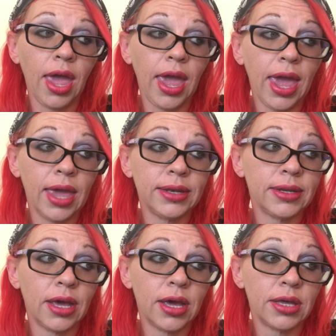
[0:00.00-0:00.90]
And
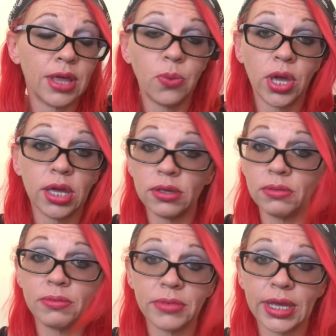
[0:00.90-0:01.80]
that way,
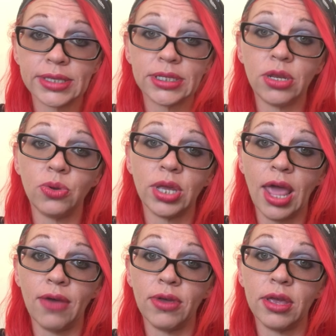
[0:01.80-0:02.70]
like I said, you can
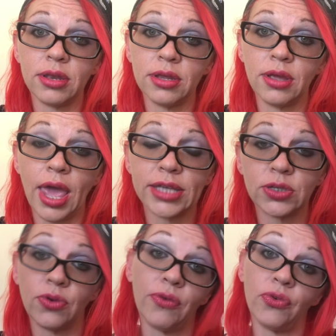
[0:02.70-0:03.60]
have it as
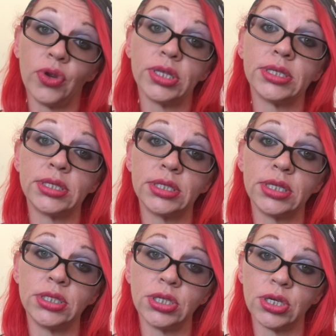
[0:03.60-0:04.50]
a reference
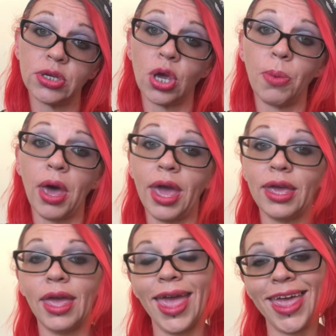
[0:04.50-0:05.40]
to go by.
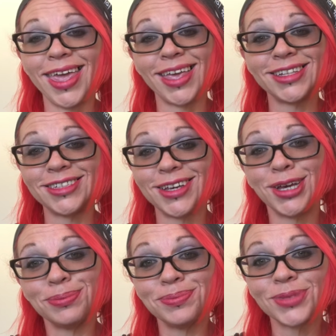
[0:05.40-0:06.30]
And
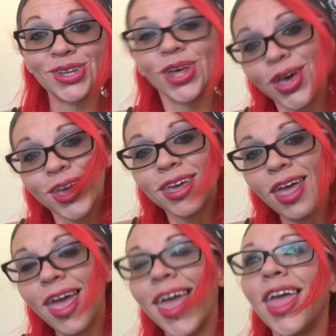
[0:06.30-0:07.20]
good luck,
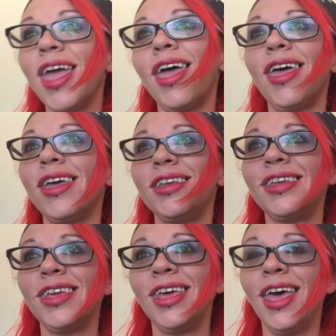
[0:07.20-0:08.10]
and
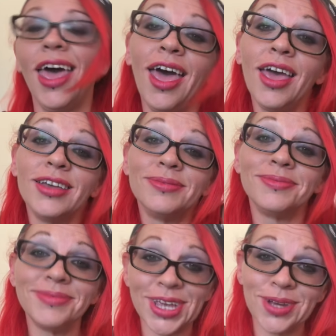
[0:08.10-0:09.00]

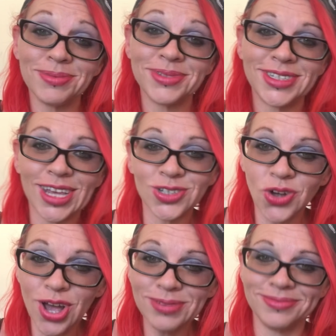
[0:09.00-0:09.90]
stay
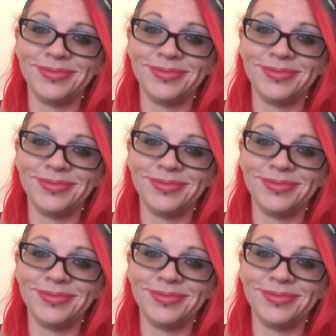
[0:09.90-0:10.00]
strong.